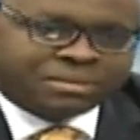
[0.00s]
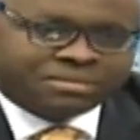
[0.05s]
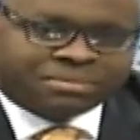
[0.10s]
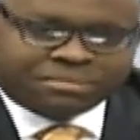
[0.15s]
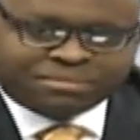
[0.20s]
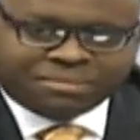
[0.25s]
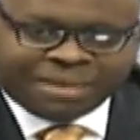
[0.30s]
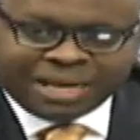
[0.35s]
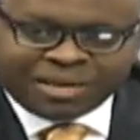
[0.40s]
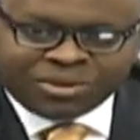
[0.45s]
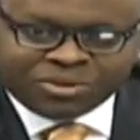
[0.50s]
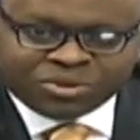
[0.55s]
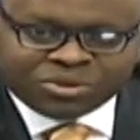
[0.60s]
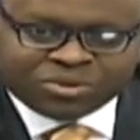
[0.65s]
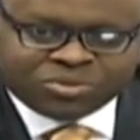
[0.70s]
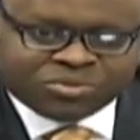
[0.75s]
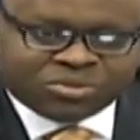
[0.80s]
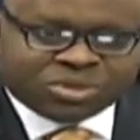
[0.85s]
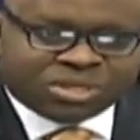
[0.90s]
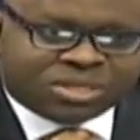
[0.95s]
my
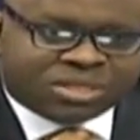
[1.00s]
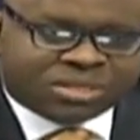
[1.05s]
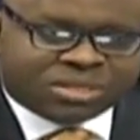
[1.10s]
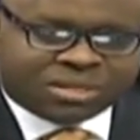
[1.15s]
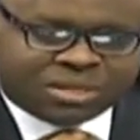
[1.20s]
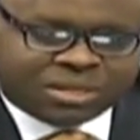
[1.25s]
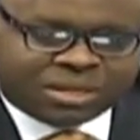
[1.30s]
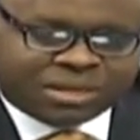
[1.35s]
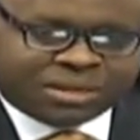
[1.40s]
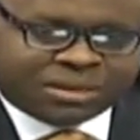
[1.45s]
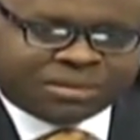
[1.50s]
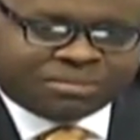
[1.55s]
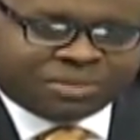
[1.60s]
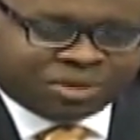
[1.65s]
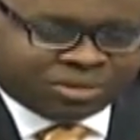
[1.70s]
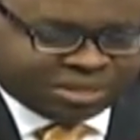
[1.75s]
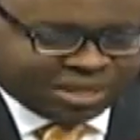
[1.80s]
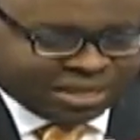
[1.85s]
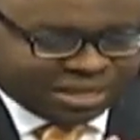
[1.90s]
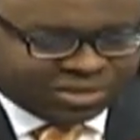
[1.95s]
loan, which
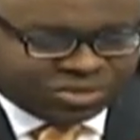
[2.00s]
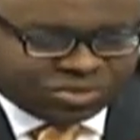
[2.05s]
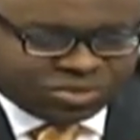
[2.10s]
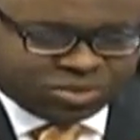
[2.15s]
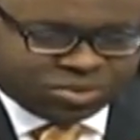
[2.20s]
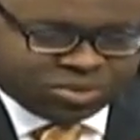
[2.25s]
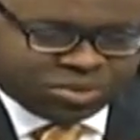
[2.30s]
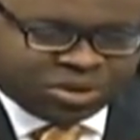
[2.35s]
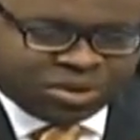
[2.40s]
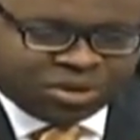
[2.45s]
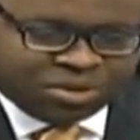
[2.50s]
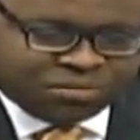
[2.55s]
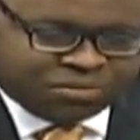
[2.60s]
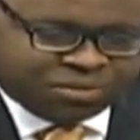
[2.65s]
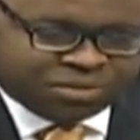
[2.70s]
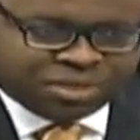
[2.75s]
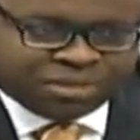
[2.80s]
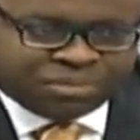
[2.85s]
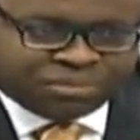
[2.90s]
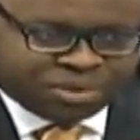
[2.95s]
because there are two
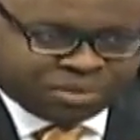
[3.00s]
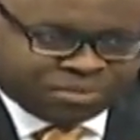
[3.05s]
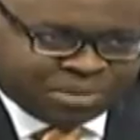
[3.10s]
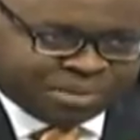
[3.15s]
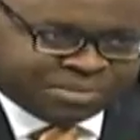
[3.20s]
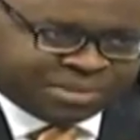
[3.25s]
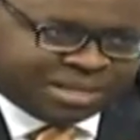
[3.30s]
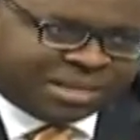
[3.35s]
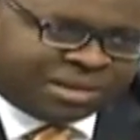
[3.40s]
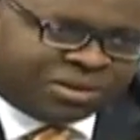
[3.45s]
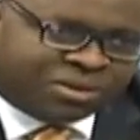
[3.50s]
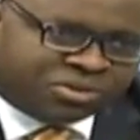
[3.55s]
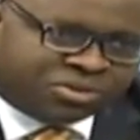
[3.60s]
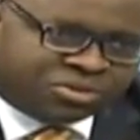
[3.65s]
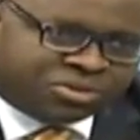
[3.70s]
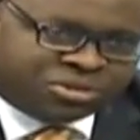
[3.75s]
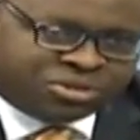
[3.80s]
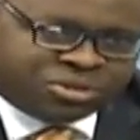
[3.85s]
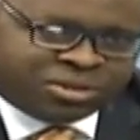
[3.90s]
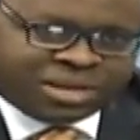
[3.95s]
funding problems at the
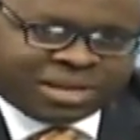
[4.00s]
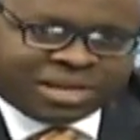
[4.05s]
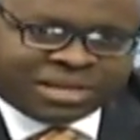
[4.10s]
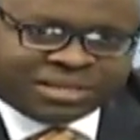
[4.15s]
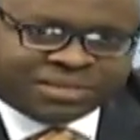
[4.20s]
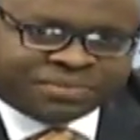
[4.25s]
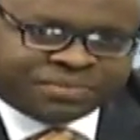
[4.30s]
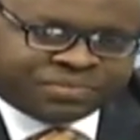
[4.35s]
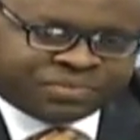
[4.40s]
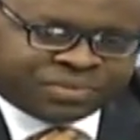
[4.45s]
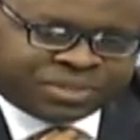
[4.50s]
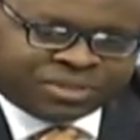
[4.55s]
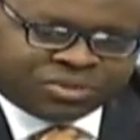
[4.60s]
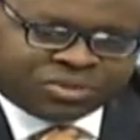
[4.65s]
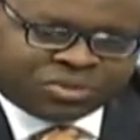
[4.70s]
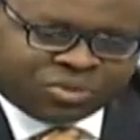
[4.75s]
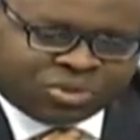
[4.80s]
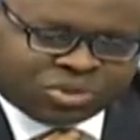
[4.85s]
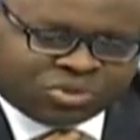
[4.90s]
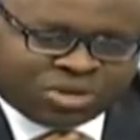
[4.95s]
construction end.
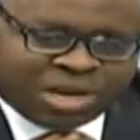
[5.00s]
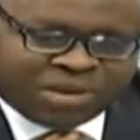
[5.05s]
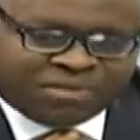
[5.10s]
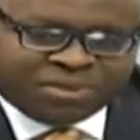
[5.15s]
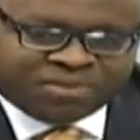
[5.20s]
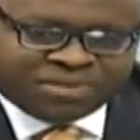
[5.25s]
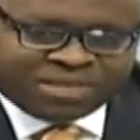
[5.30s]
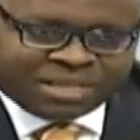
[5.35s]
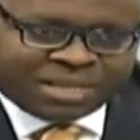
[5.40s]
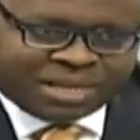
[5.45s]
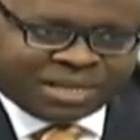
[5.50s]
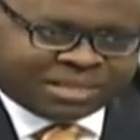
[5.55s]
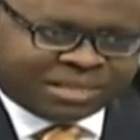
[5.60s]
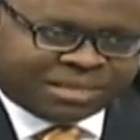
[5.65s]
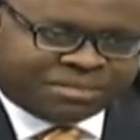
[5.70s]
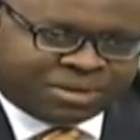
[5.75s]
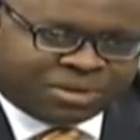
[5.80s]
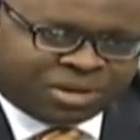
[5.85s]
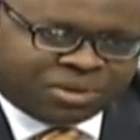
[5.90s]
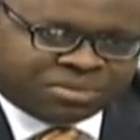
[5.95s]
So once you have offtakers,
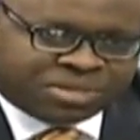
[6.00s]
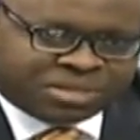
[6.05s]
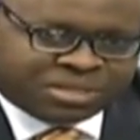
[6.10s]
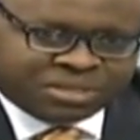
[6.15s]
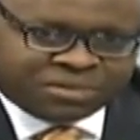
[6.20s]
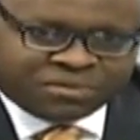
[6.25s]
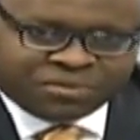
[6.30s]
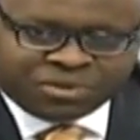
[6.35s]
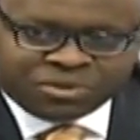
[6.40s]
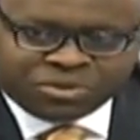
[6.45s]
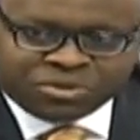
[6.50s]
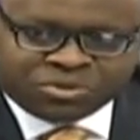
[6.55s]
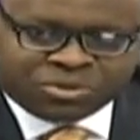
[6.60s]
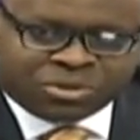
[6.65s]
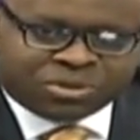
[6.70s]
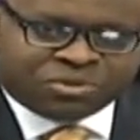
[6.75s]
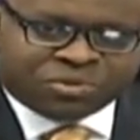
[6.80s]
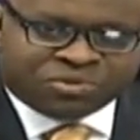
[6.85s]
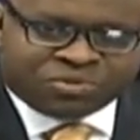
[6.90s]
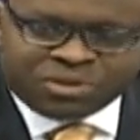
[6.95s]
it becomes easy for you to
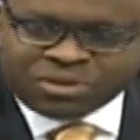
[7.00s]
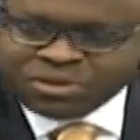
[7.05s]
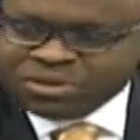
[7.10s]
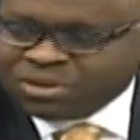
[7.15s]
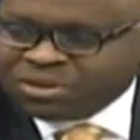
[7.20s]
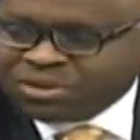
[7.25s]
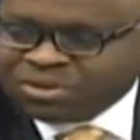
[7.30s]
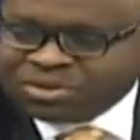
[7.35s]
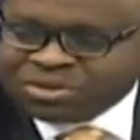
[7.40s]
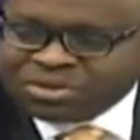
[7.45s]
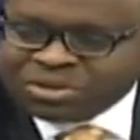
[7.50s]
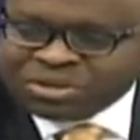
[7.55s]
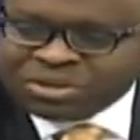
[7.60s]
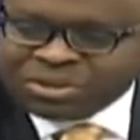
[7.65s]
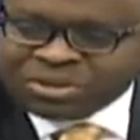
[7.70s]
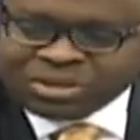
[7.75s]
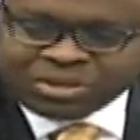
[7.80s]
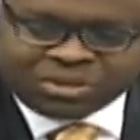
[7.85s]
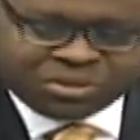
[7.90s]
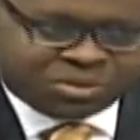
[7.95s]
also fund your
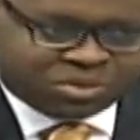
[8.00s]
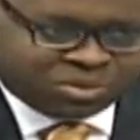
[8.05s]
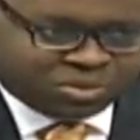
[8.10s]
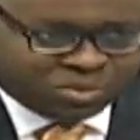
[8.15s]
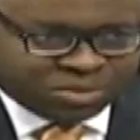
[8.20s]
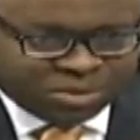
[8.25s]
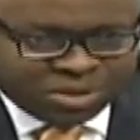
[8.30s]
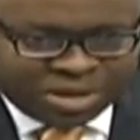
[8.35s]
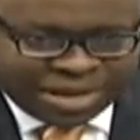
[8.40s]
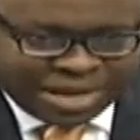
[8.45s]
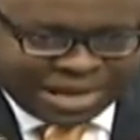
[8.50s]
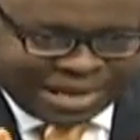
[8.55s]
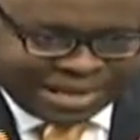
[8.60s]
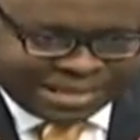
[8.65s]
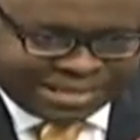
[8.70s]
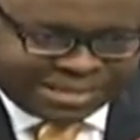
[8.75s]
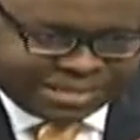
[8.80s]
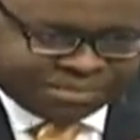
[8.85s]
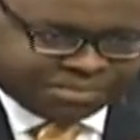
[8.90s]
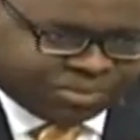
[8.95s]
construction. You know, so
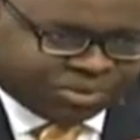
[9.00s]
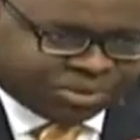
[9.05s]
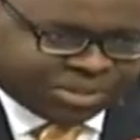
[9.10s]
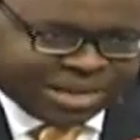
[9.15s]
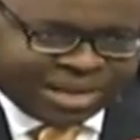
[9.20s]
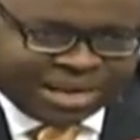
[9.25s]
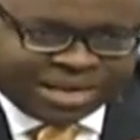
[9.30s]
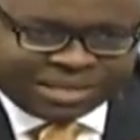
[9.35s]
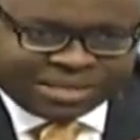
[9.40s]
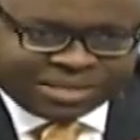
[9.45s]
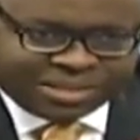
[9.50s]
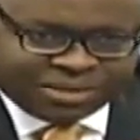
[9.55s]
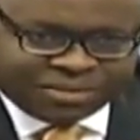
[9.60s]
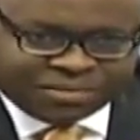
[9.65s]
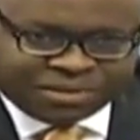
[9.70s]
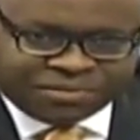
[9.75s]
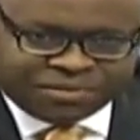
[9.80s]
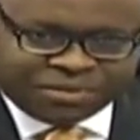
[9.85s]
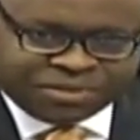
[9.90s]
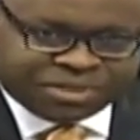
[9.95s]
at both ends
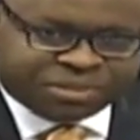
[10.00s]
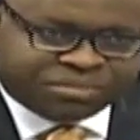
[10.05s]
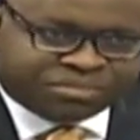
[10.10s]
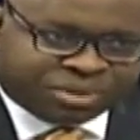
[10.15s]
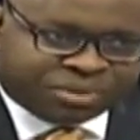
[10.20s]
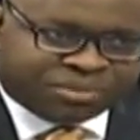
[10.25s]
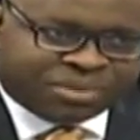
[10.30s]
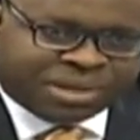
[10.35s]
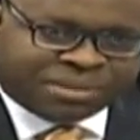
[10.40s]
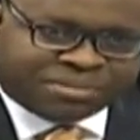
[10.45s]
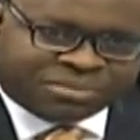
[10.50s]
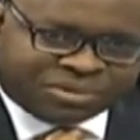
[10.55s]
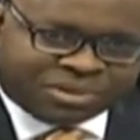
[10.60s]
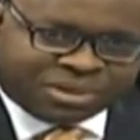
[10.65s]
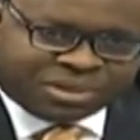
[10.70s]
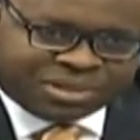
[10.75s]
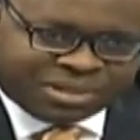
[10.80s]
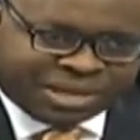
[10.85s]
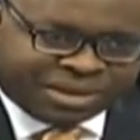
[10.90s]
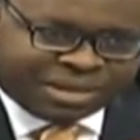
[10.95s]
of the funding problem,
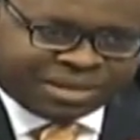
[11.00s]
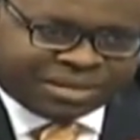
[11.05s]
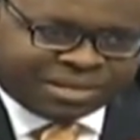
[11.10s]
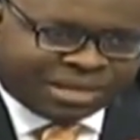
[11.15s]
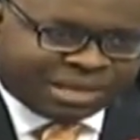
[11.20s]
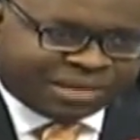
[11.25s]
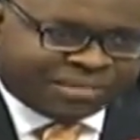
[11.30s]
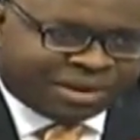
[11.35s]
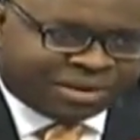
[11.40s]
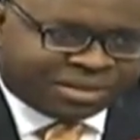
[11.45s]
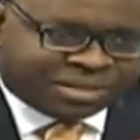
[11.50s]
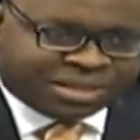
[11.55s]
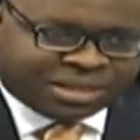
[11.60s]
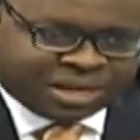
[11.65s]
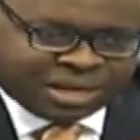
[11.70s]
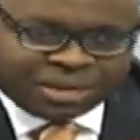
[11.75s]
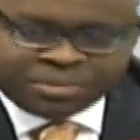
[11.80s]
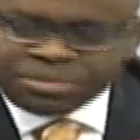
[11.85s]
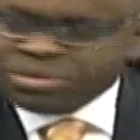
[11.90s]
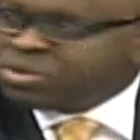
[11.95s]
the NMRC
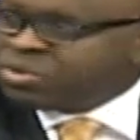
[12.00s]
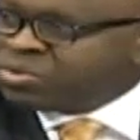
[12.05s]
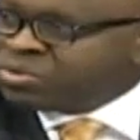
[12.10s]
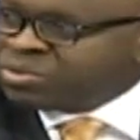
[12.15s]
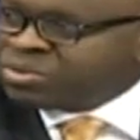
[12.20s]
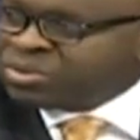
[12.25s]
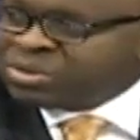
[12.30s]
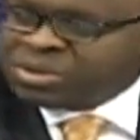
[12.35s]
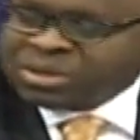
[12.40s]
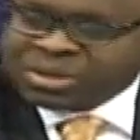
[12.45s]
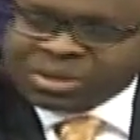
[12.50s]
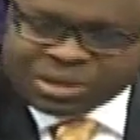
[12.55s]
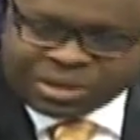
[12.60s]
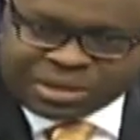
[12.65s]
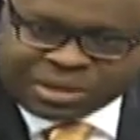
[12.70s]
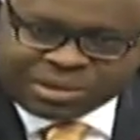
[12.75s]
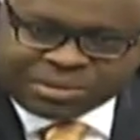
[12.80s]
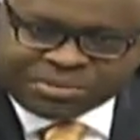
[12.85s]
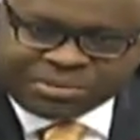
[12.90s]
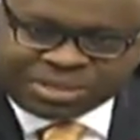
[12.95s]
helps
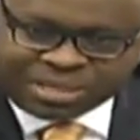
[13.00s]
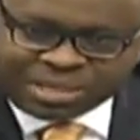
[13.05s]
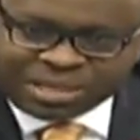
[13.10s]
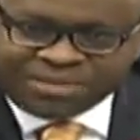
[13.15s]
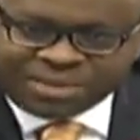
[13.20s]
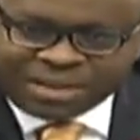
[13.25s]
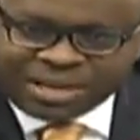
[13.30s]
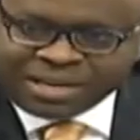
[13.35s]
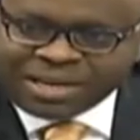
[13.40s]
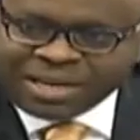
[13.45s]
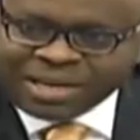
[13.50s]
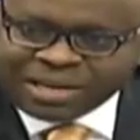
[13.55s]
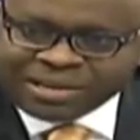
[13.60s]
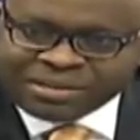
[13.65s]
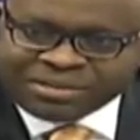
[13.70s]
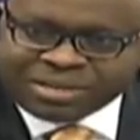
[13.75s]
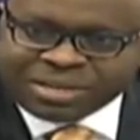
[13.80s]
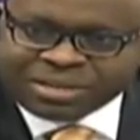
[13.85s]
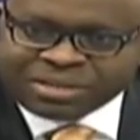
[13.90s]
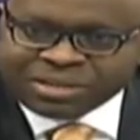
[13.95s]
to significantly
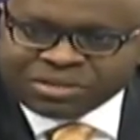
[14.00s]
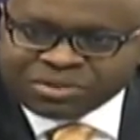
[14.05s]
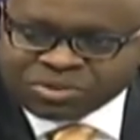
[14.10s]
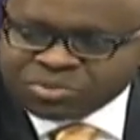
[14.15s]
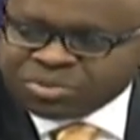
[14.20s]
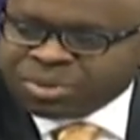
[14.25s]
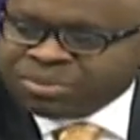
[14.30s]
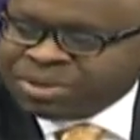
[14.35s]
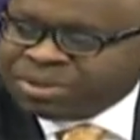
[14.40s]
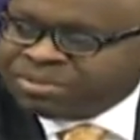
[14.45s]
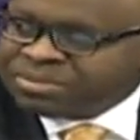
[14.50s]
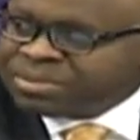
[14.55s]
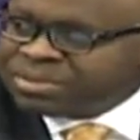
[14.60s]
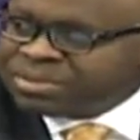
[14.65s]
address those problems.